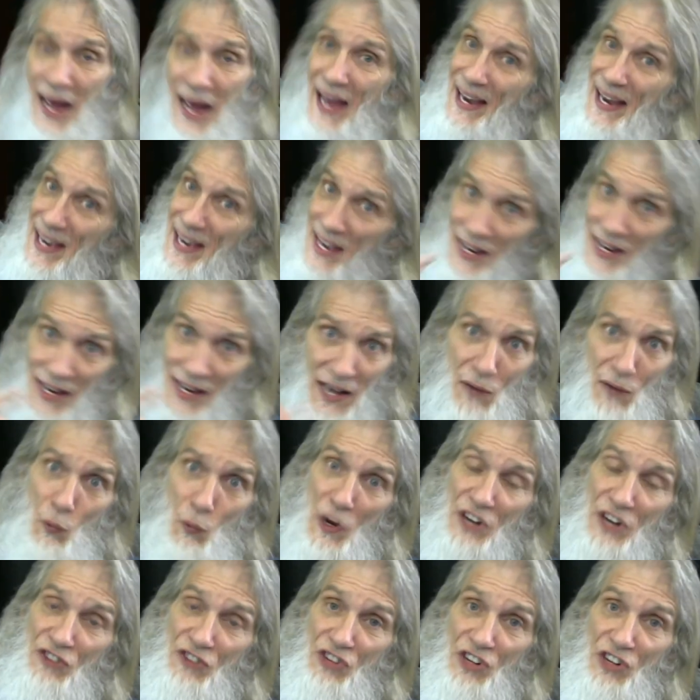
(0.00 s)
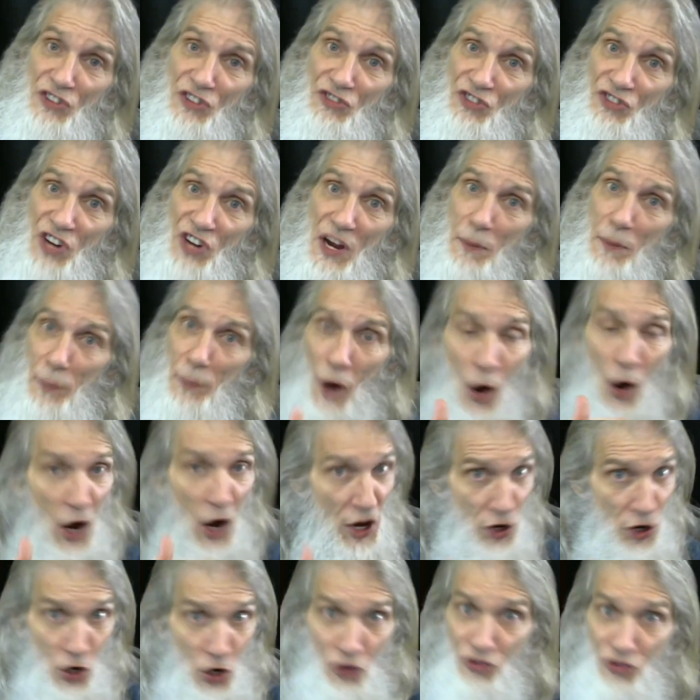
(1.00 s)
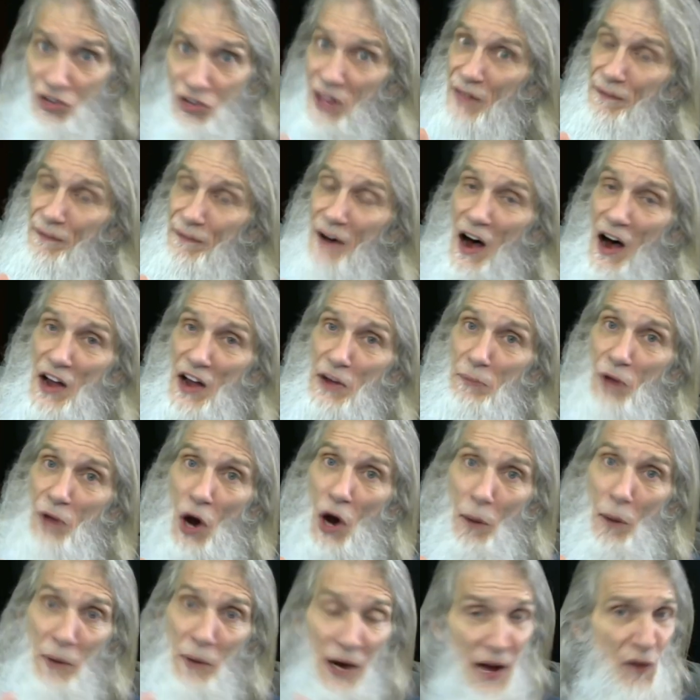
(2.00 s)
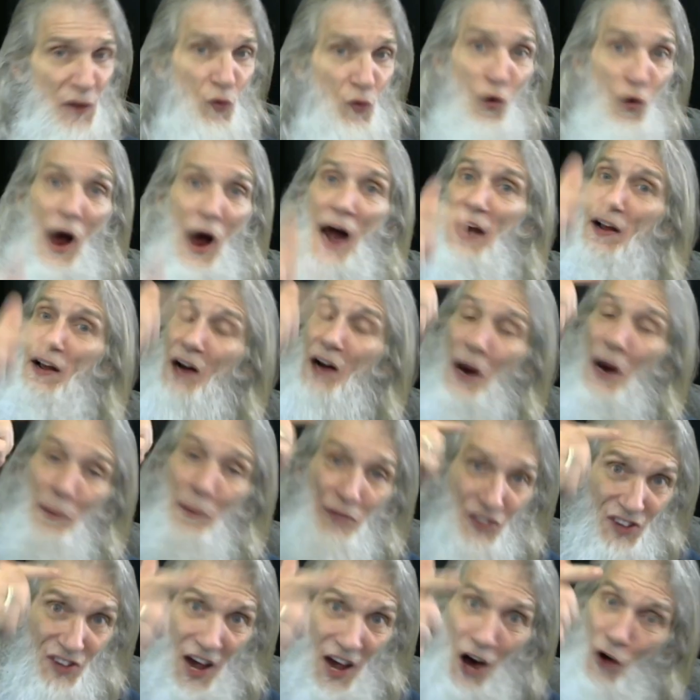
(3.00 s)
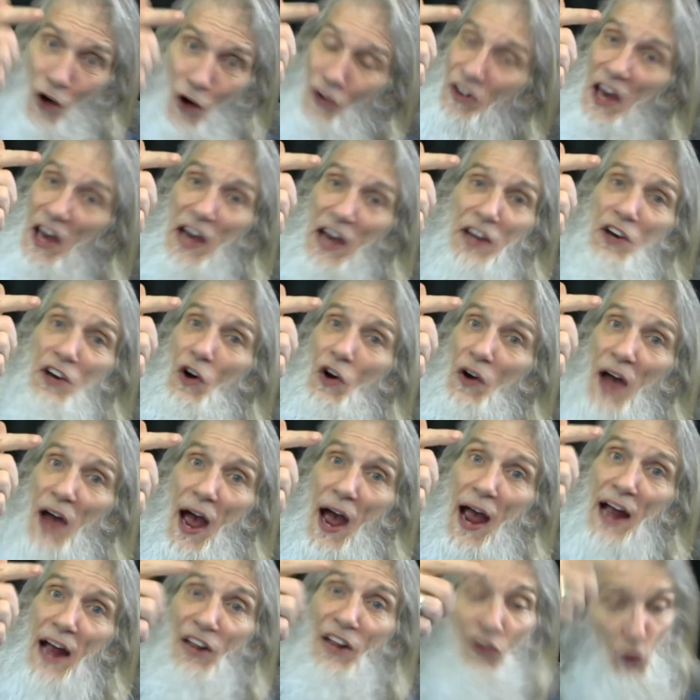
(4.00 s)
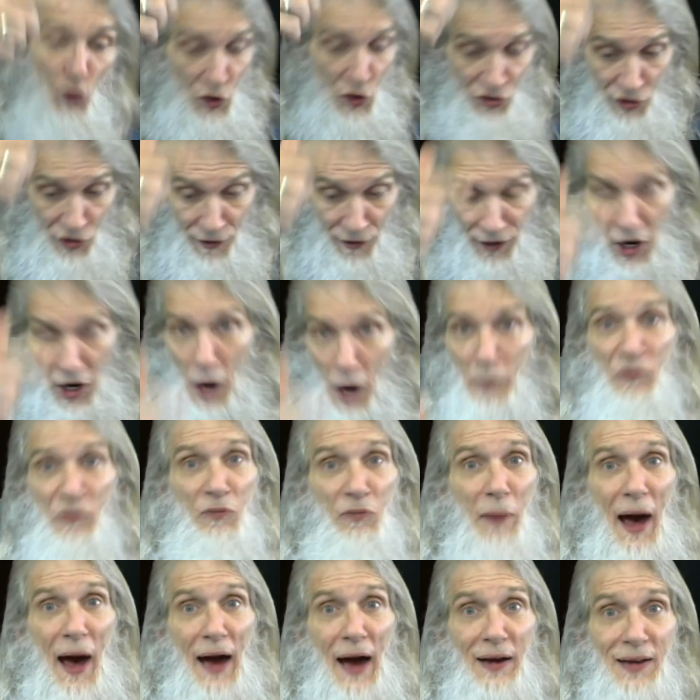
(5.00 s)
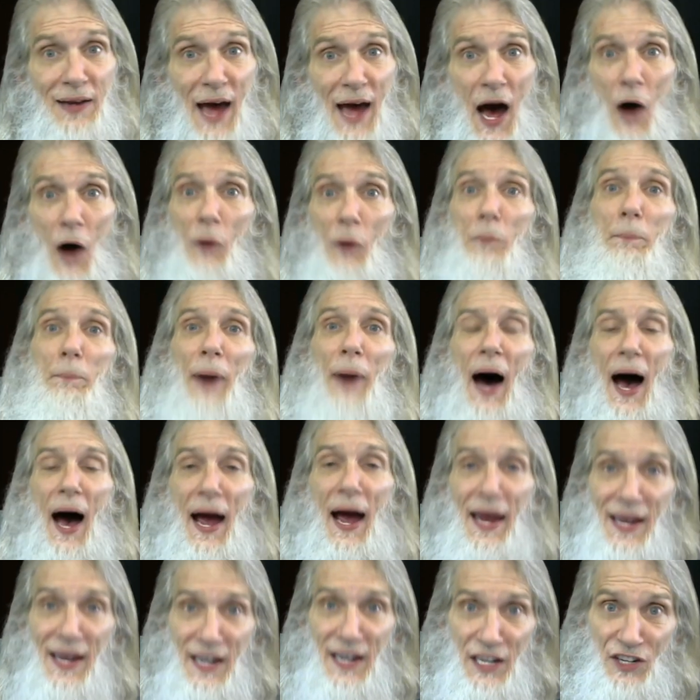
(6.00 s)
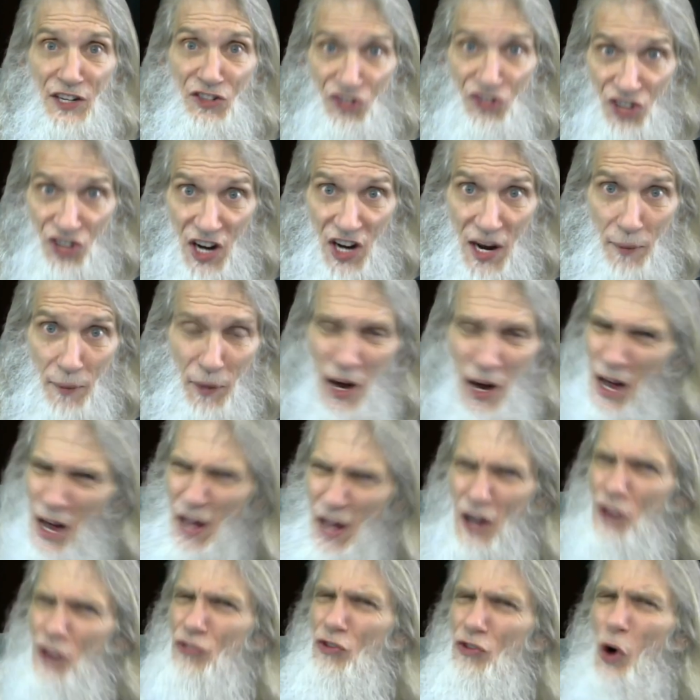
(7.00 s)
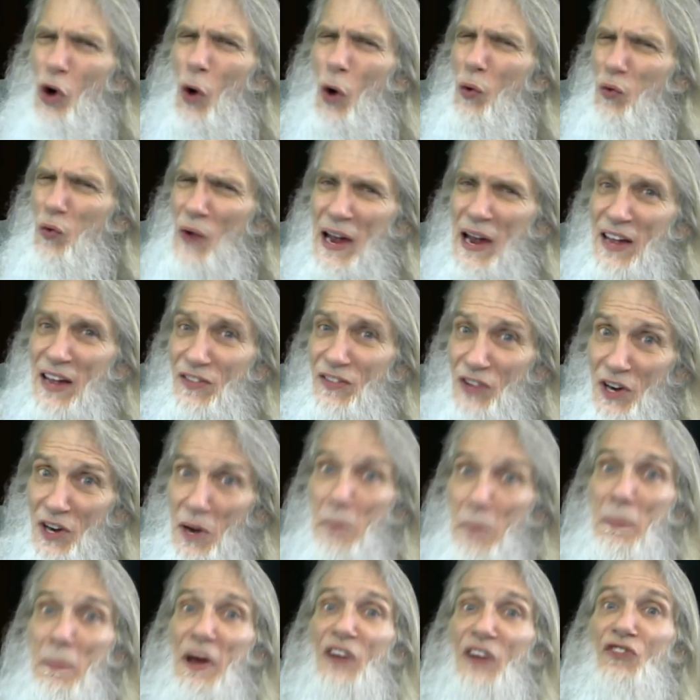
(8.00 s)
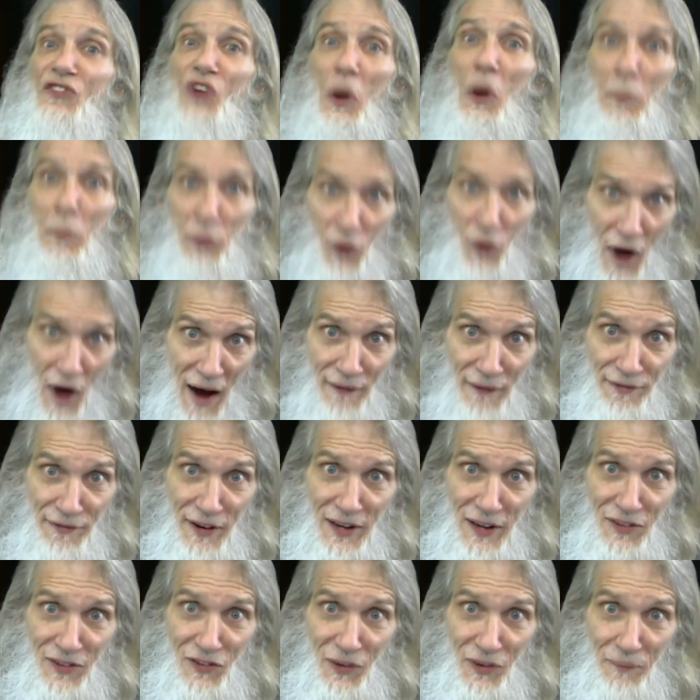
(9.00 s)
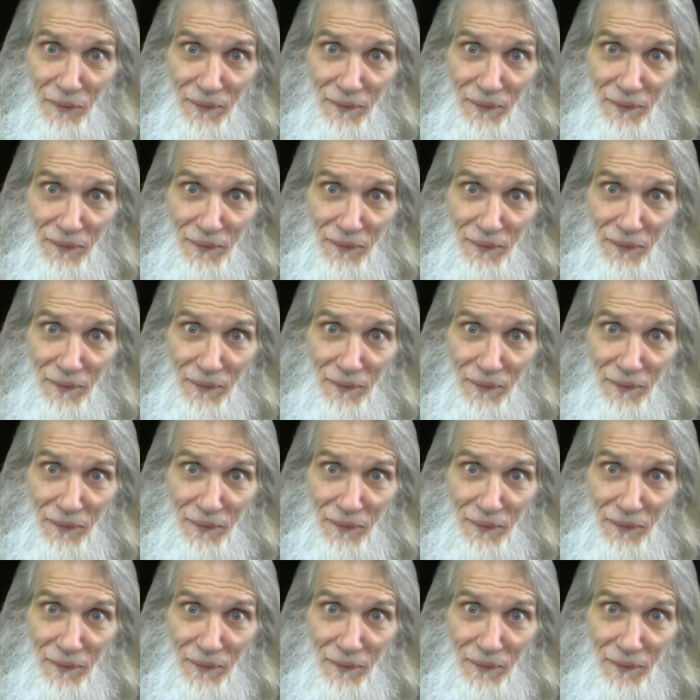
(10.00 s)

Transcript: Get in when she's cheap. You see the volume coming in, ride it up, sell, take your gains. When she comes back down, buy in cheap. There's no reason to miss profits.